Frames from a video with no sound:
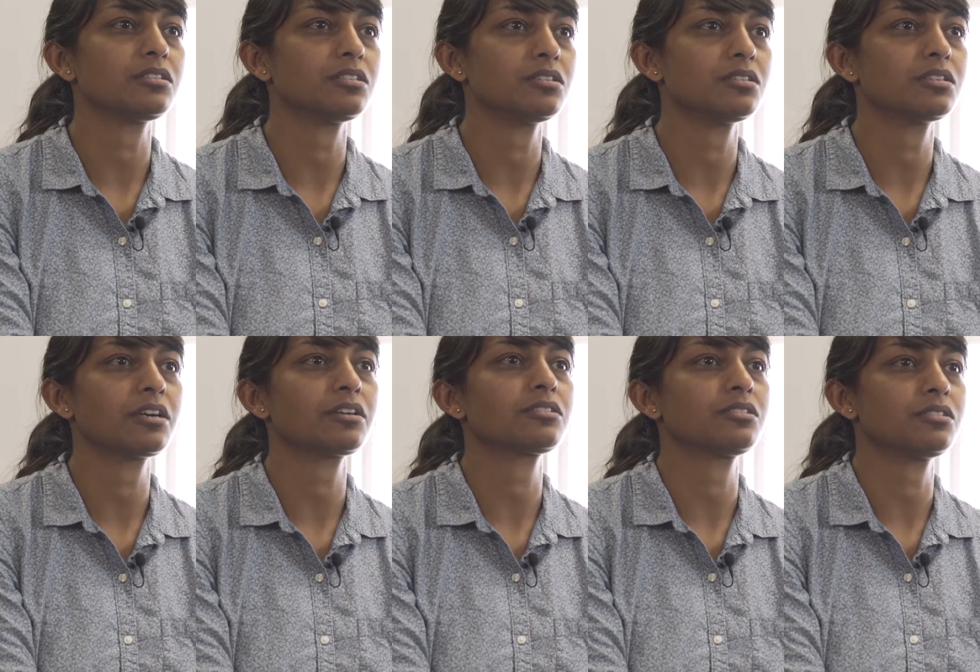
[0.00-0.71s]
They see the
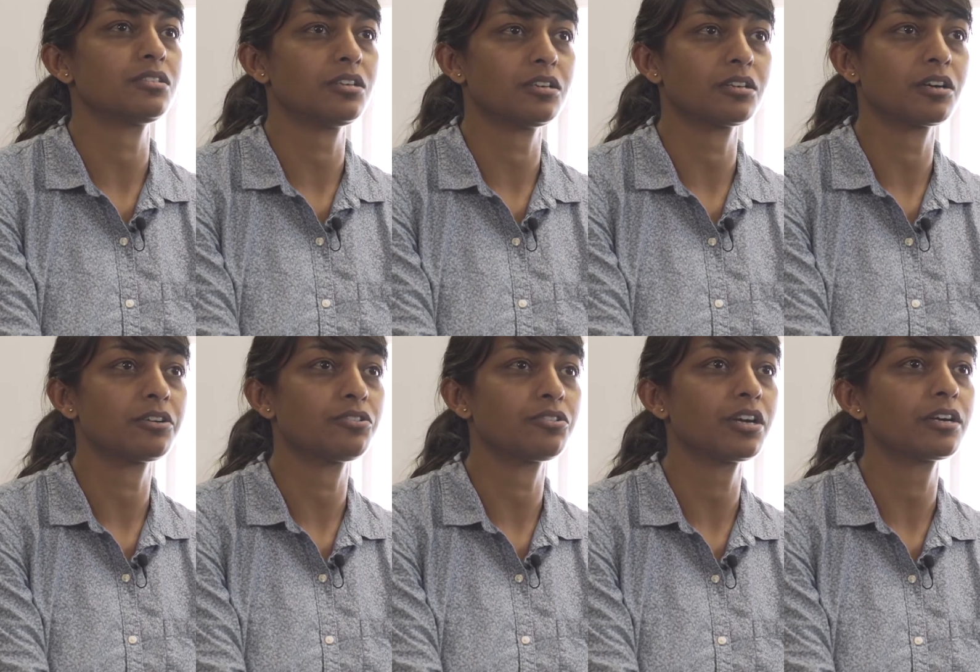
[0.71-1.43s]
text, they say, I
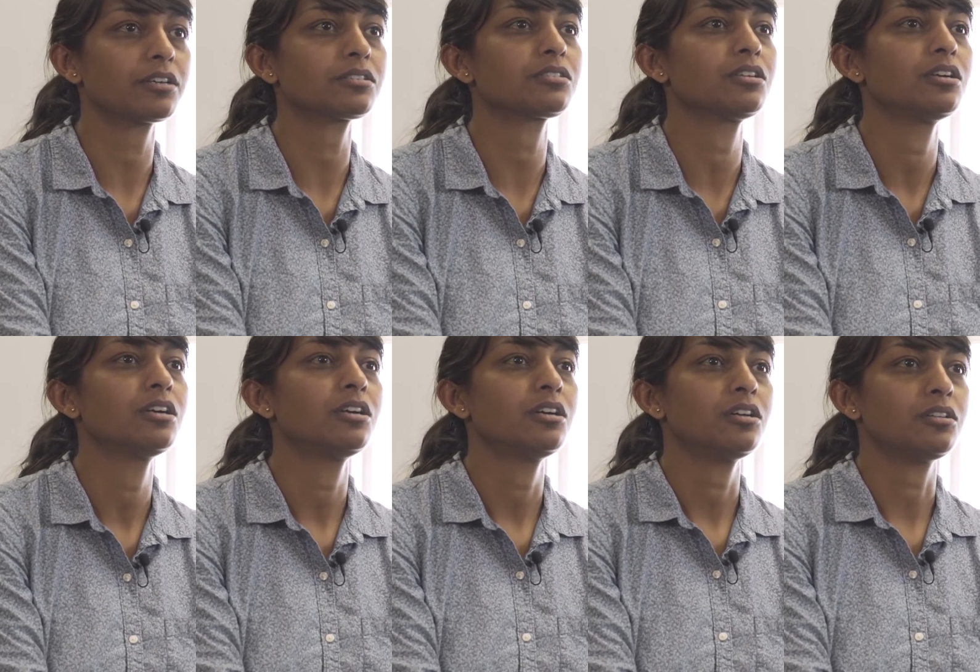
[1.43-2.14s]
got your text.
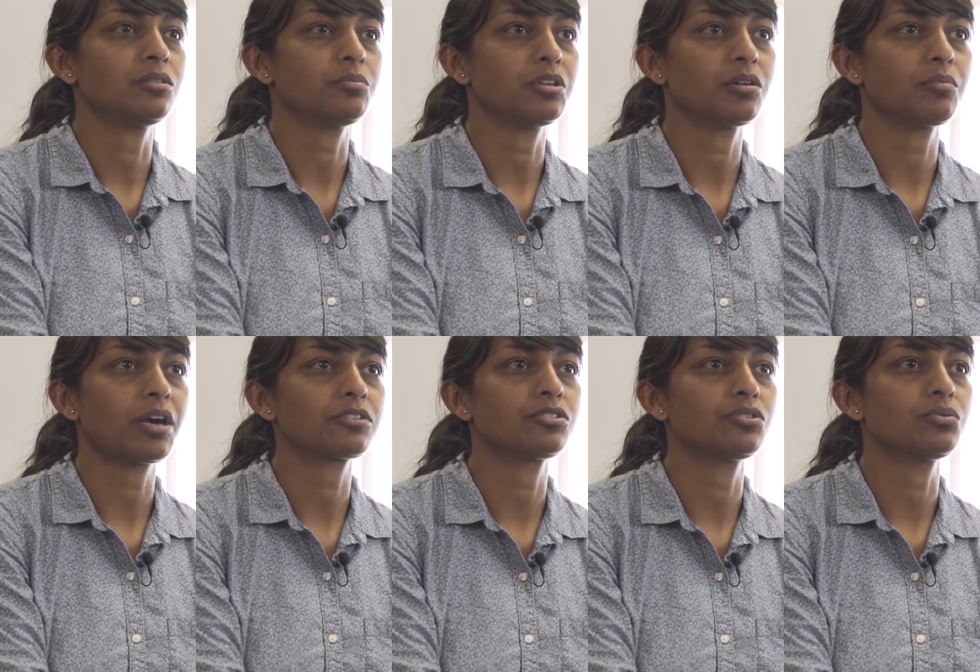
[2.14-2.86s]
Let me get
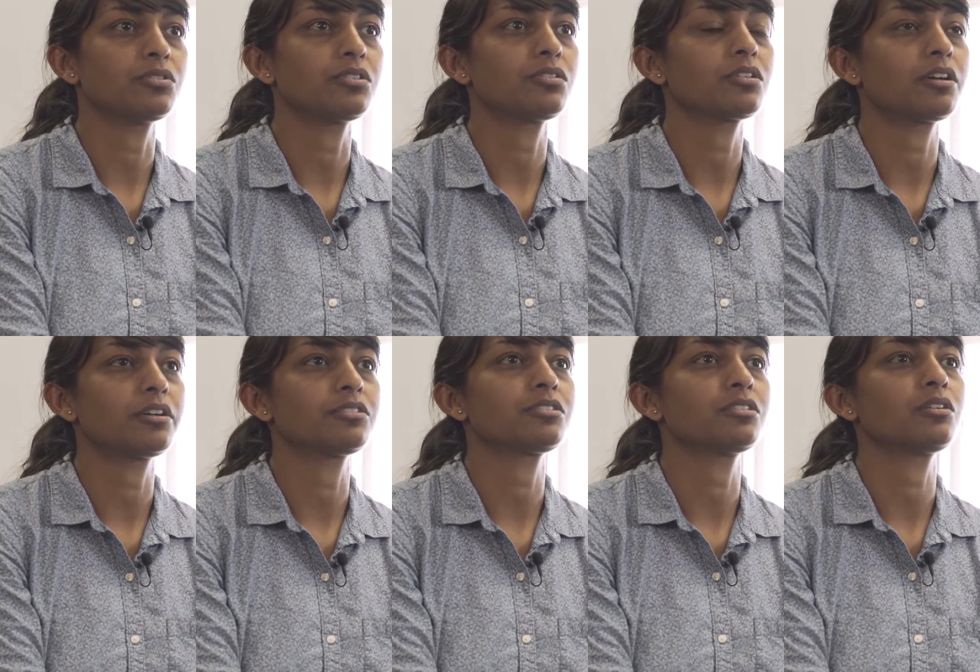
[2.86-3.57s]
back to you, and then the
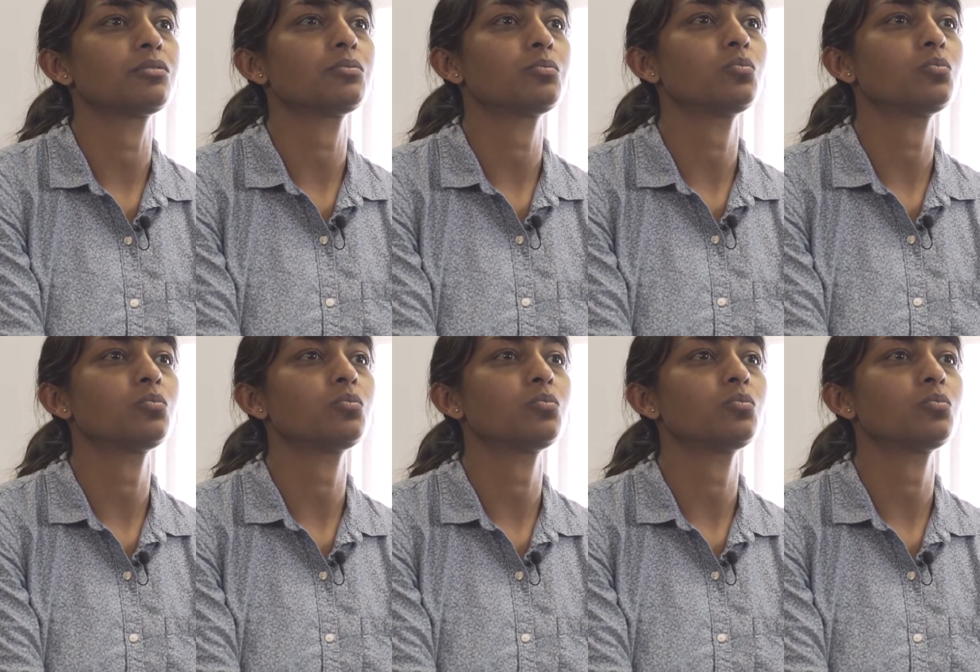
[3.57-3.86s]
client's not